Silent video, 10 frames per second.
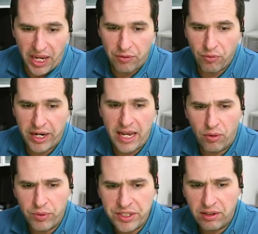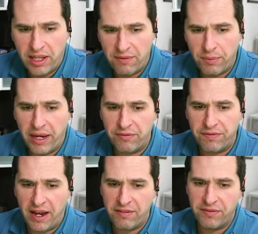And right now, we still have about
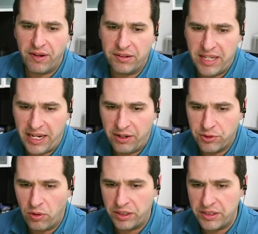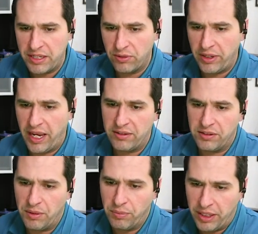five tankers hauling diesel,
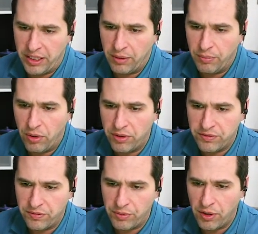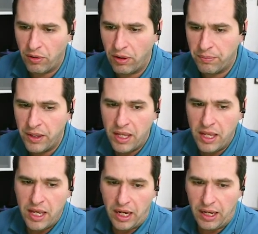gasoline, and bunkering components from Europe.
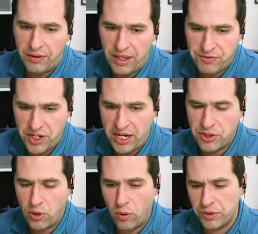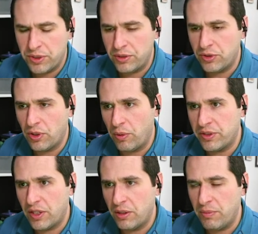They've changed course, so
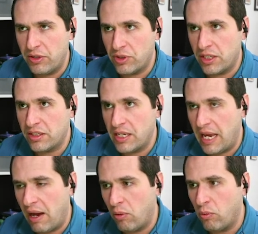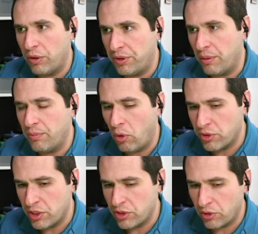it's going to be interesting to see what the
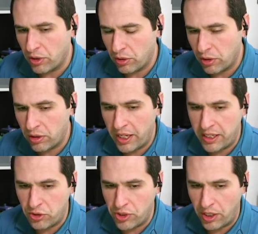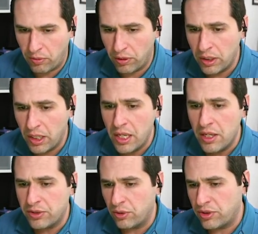margins are going to look like in general.
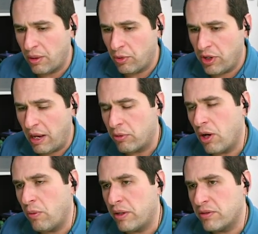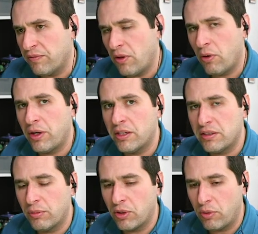So some are now going to Florida,
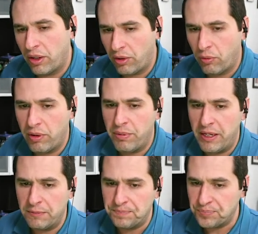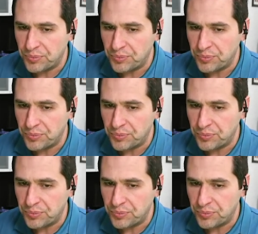some are going to the Caribbean.